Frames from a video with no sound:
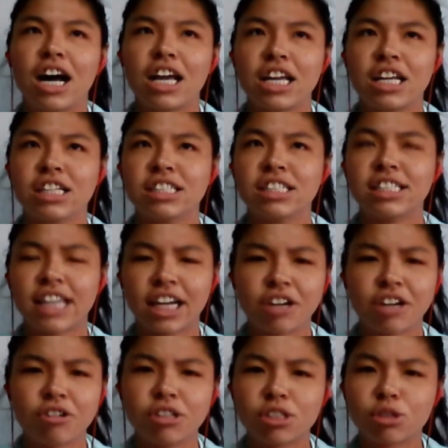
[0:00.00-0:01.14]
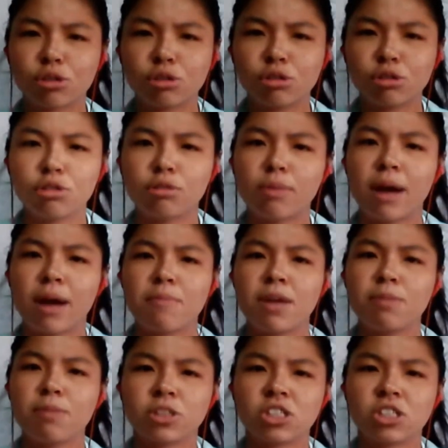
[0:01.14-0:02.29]
in secondary school, my
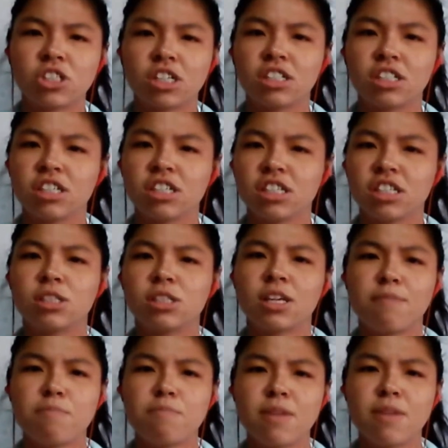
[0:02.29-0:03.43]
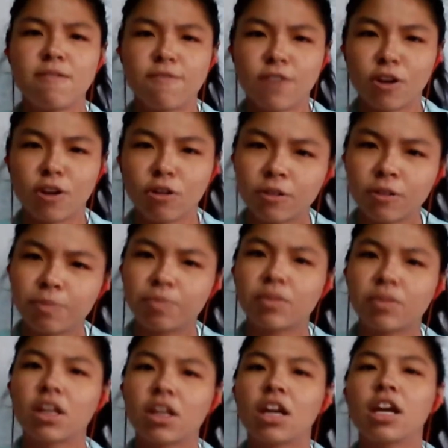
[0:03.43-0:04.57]
main position is in midfield.
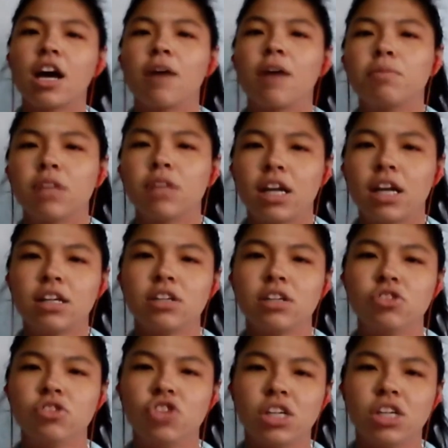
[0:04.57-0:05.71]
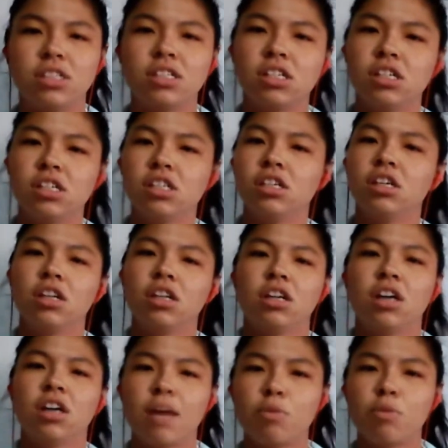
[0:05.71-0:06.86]
Yeah, then in JC,
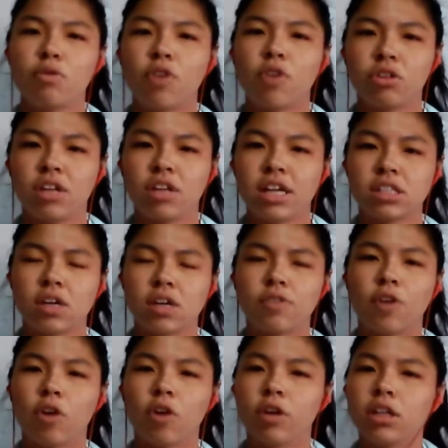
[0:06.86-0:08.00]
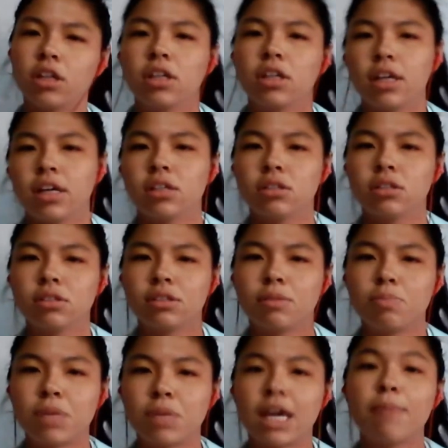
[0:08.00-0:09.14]
I move on as a forward and
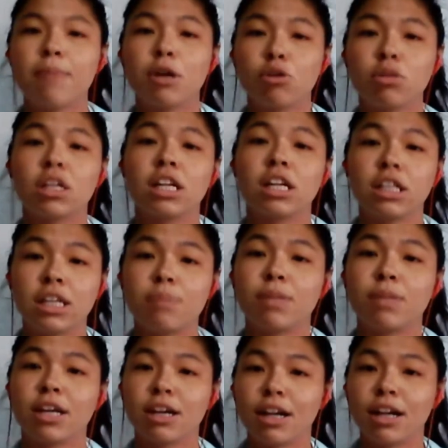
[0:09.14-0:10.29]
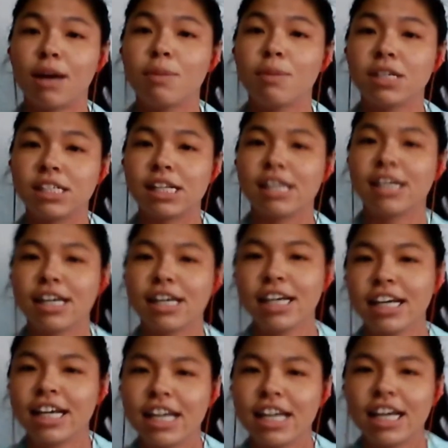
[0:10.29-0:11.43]
became a utility player lah, basically.
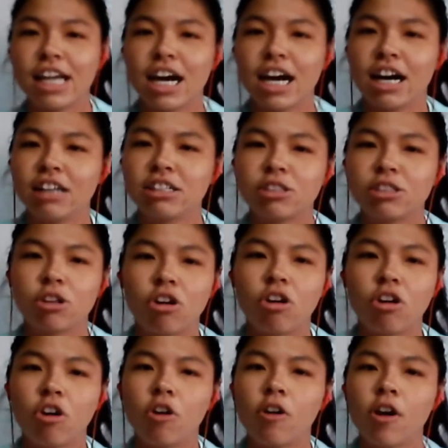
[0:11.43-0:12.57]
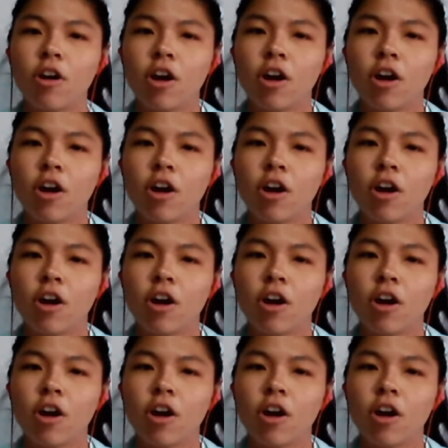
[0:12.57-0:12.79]
Yeah, so